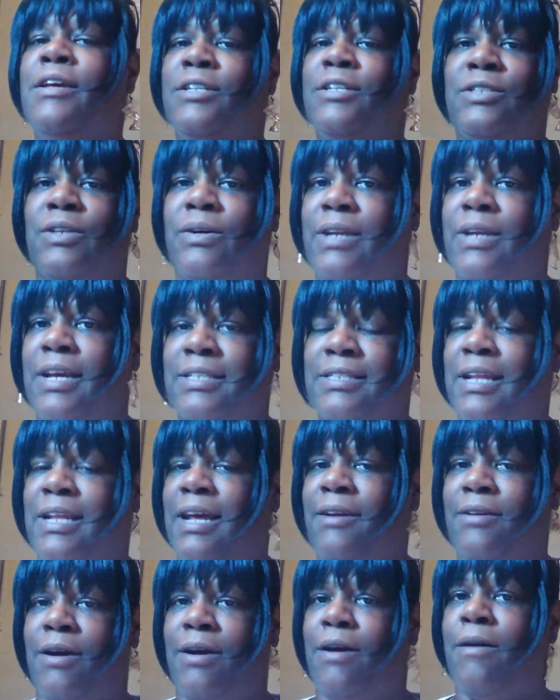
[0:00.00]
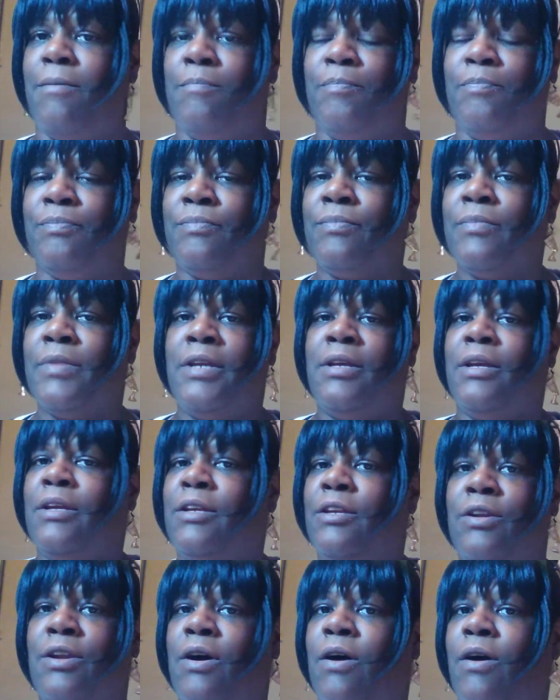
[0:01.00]
So that's like,
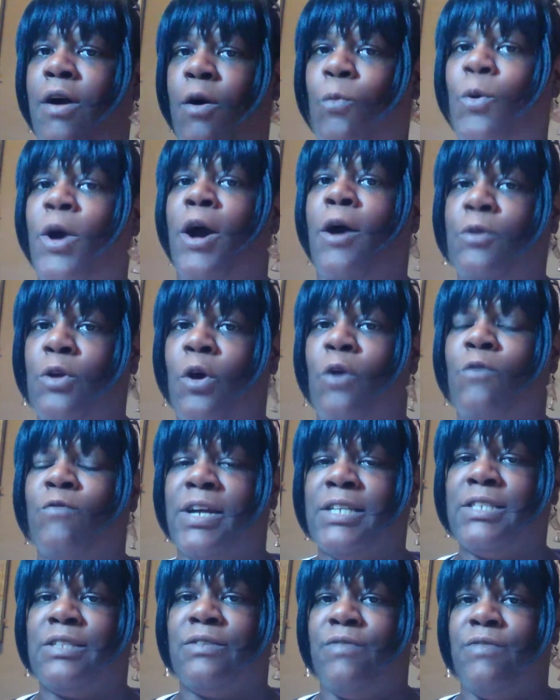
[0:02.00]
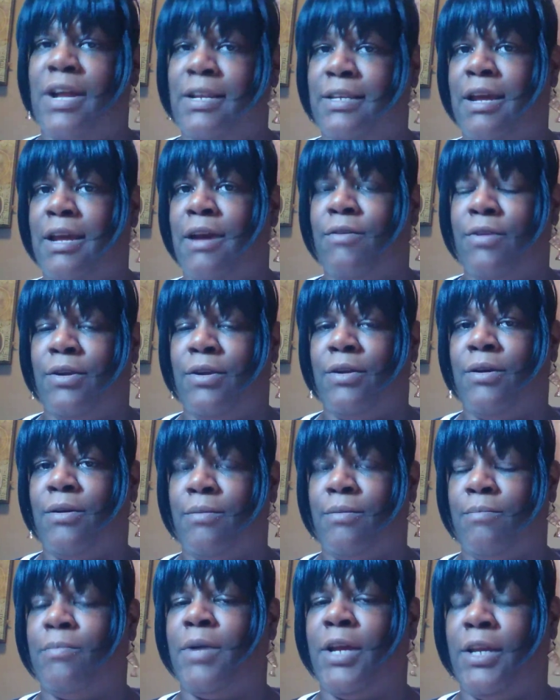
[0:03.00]
you know, a well-known restaurant down
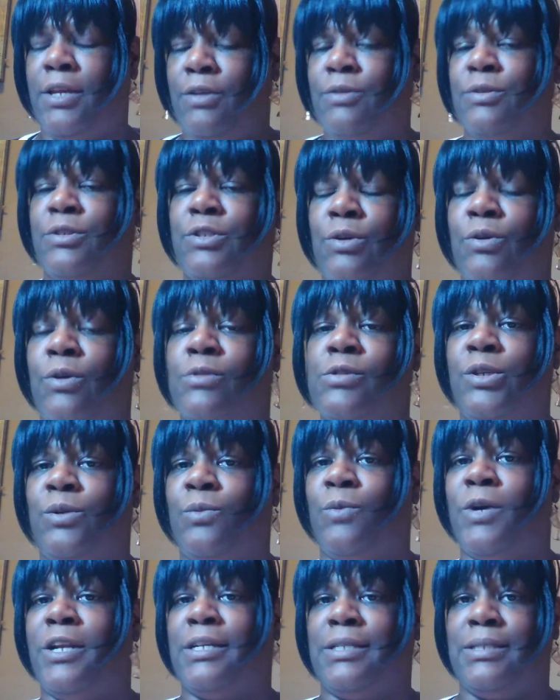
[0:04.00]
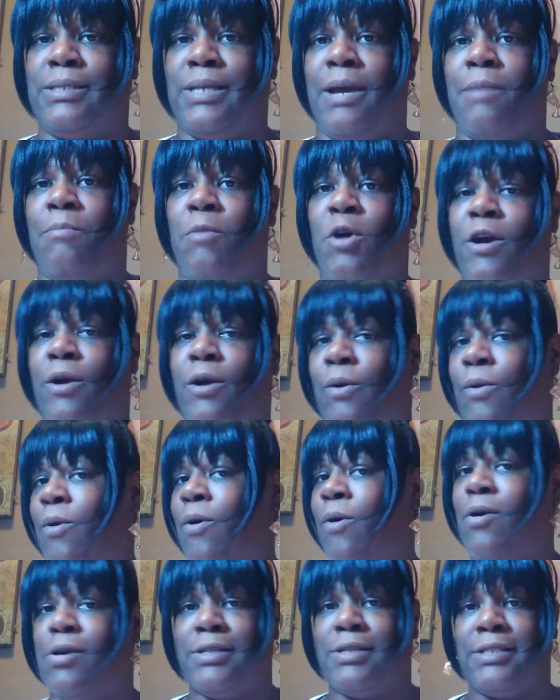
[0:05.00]
here. But he used to go to the one in San Marco
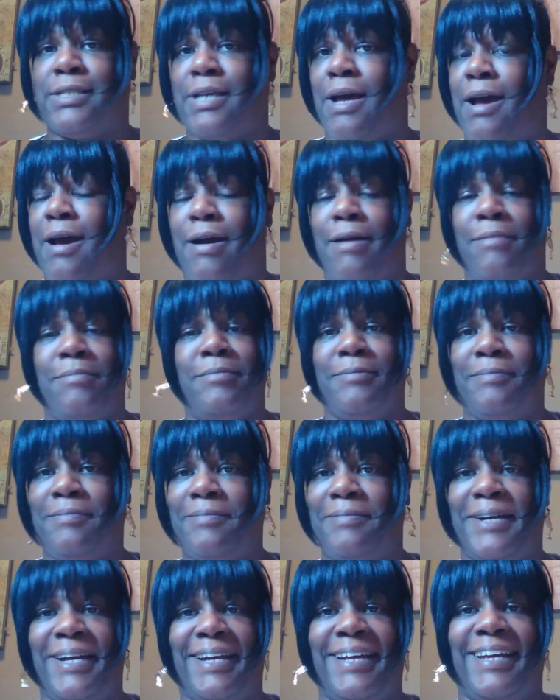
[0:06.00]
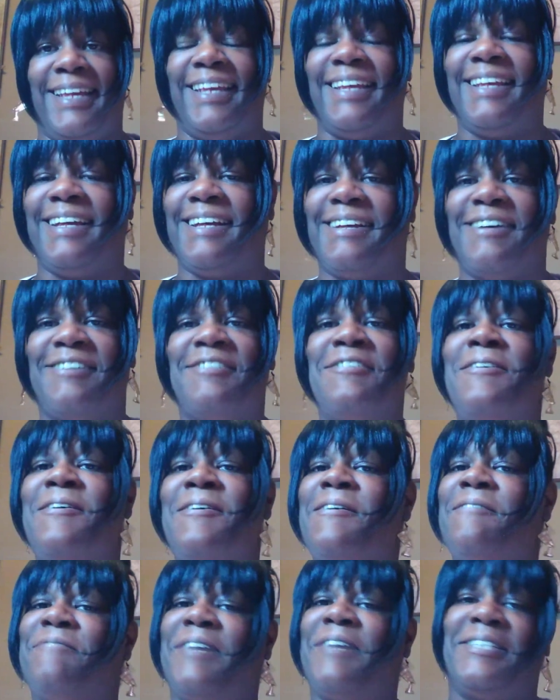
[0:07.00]
all the time. But
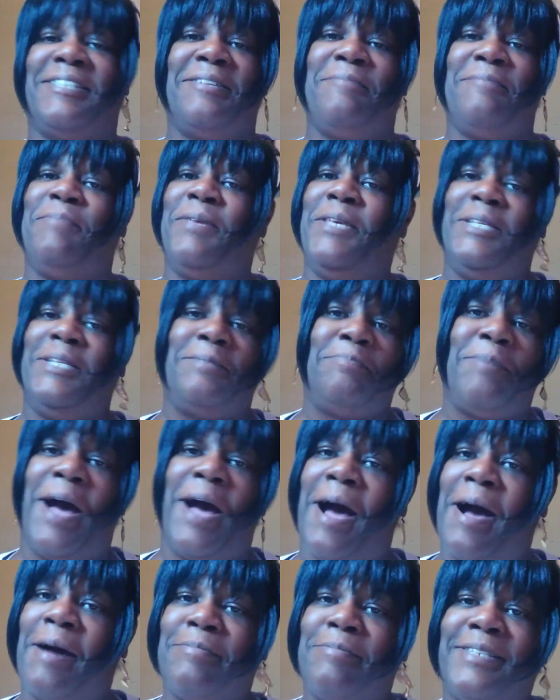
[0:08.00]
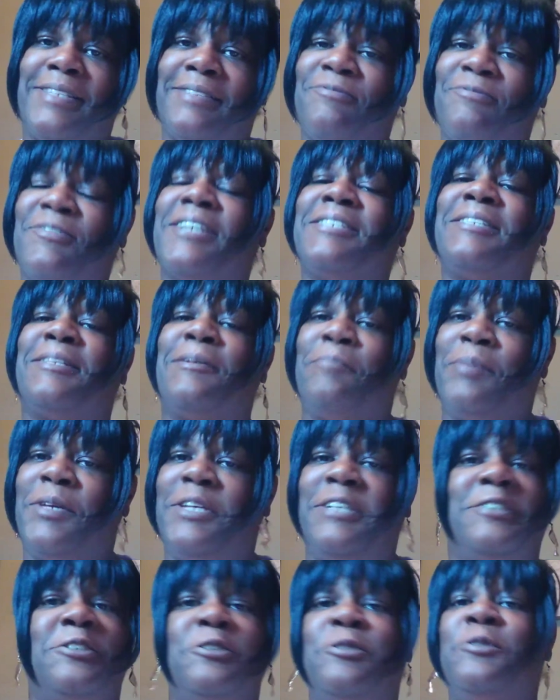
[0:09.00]
rest in peace, Pops. Rest in
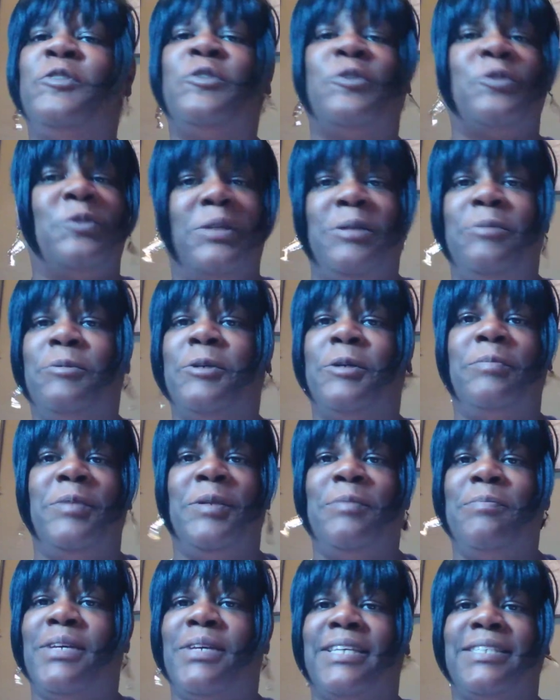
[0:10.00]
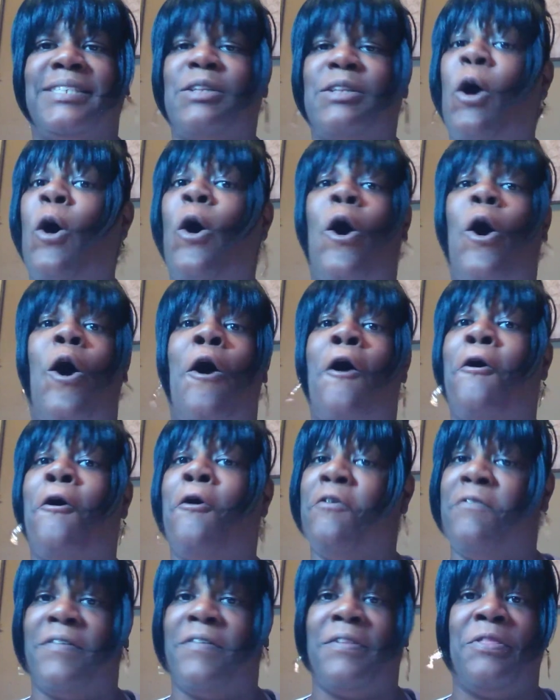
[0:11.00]
peace. You truly will be missed all
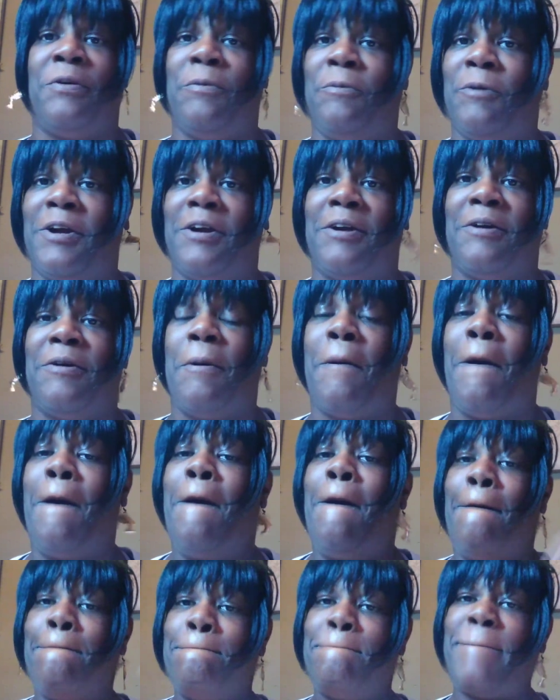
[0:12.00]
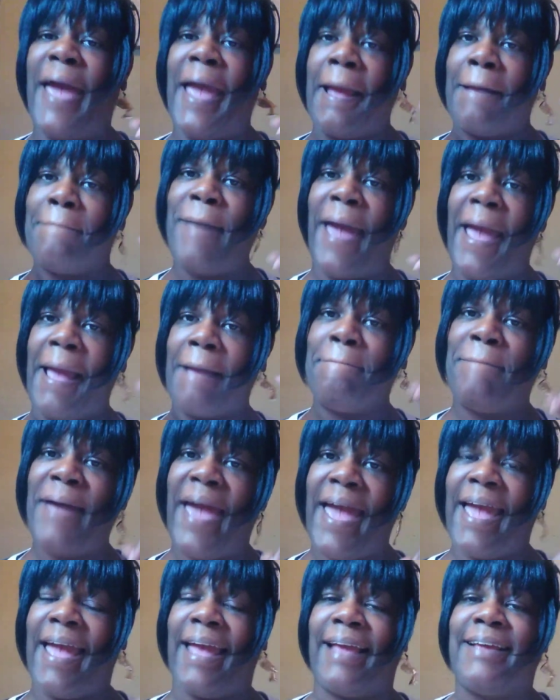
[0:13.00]
over the world. Bang, bang,
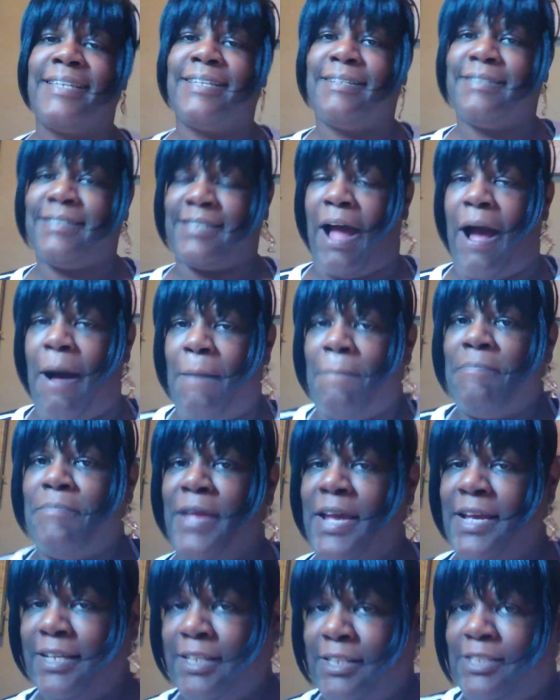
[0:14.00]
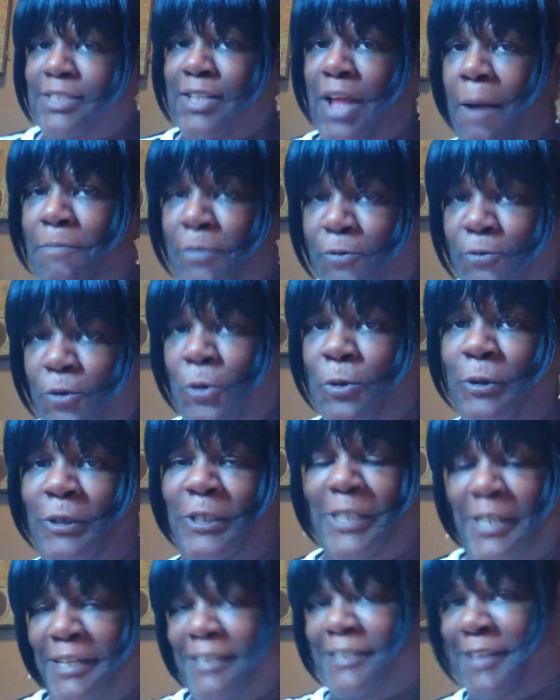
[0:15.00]
bang. Stomp. Stomp the
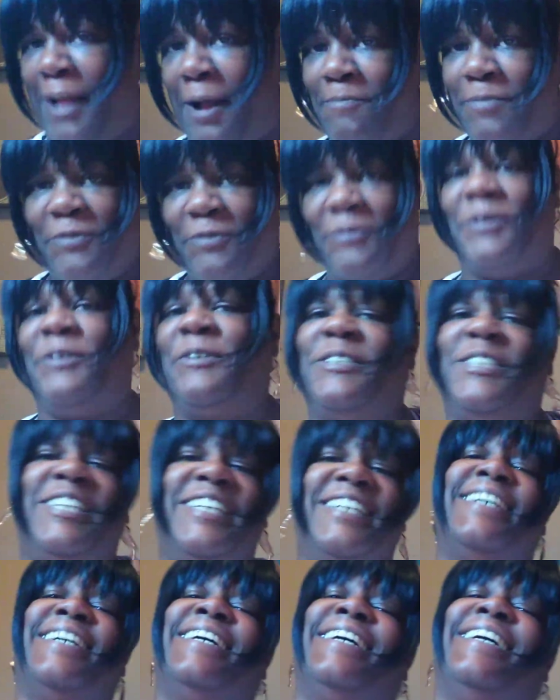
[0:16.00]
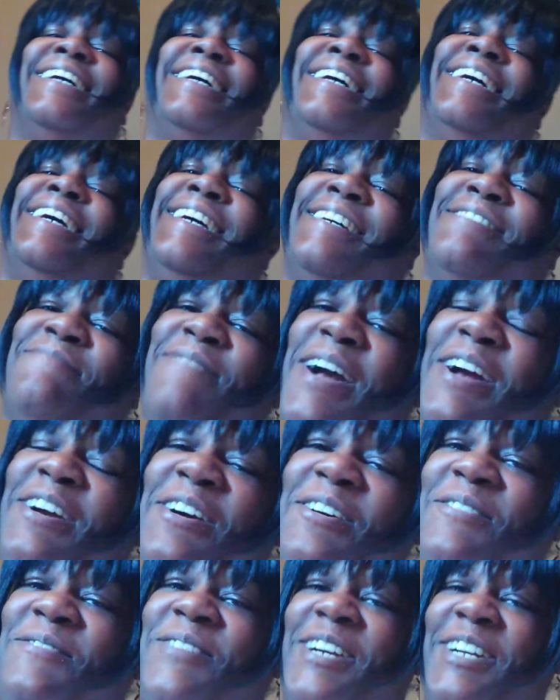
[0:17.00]
roach. Stomp the roach. My
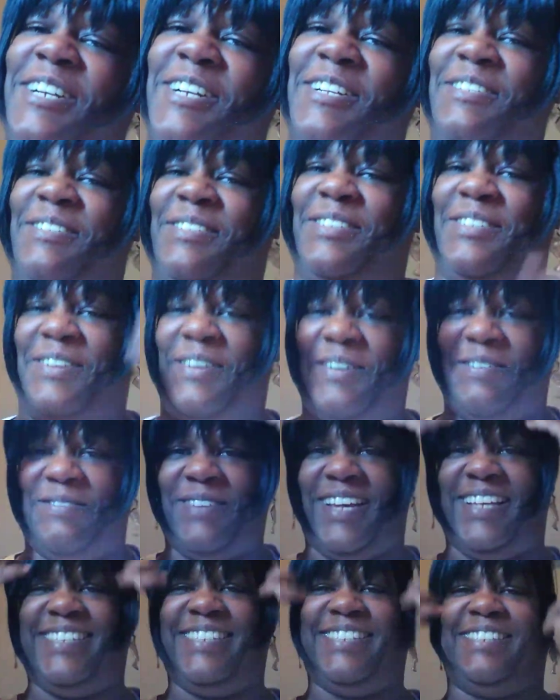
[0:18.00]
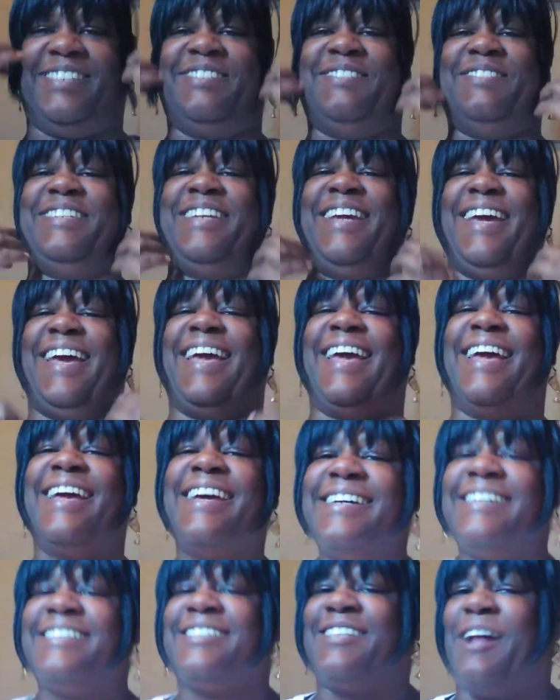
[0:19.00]
coworker used to always do that.
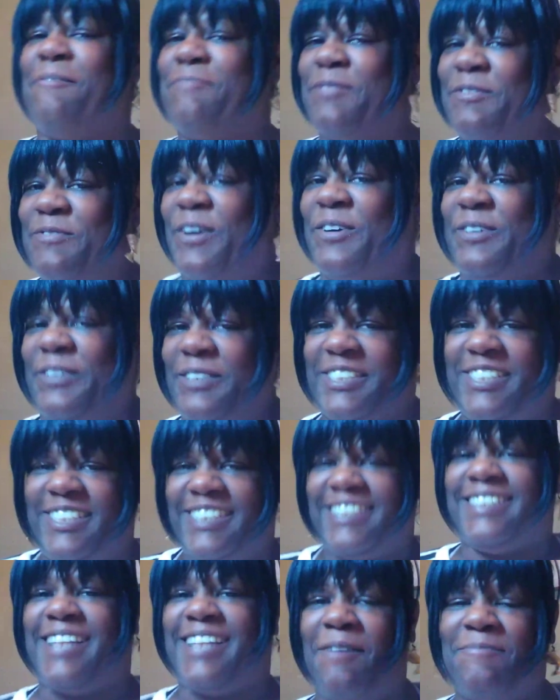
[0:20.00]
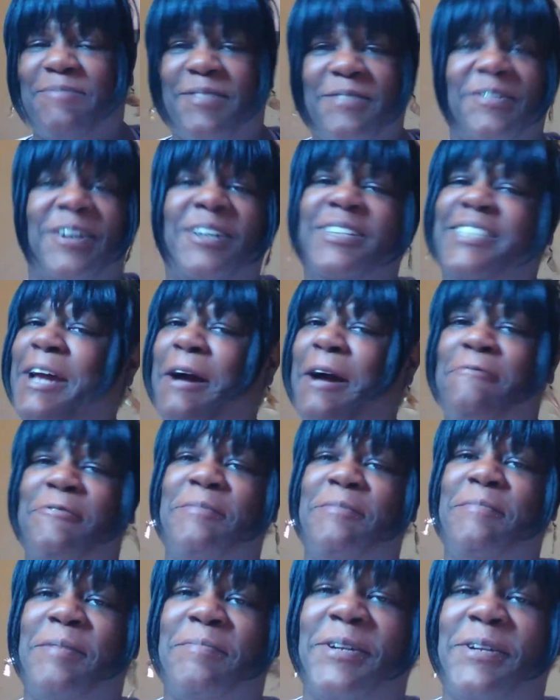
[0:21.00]
Stomp the roach. Stomp the roach. I don't
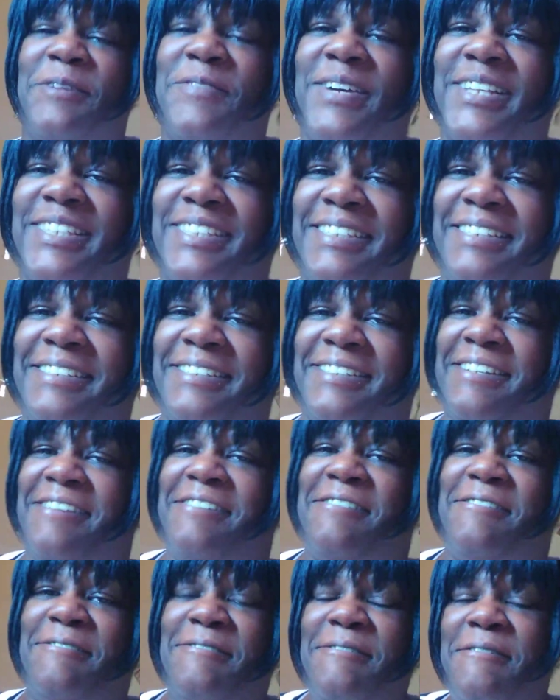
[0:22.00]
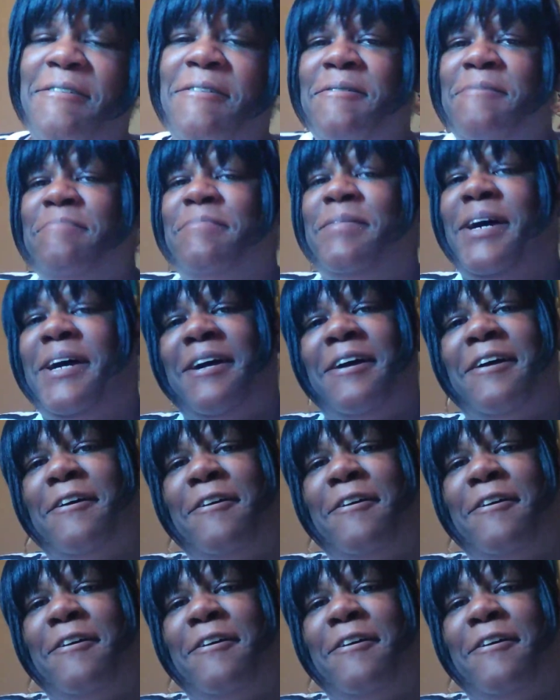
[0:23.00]
remember the rest of the song. But,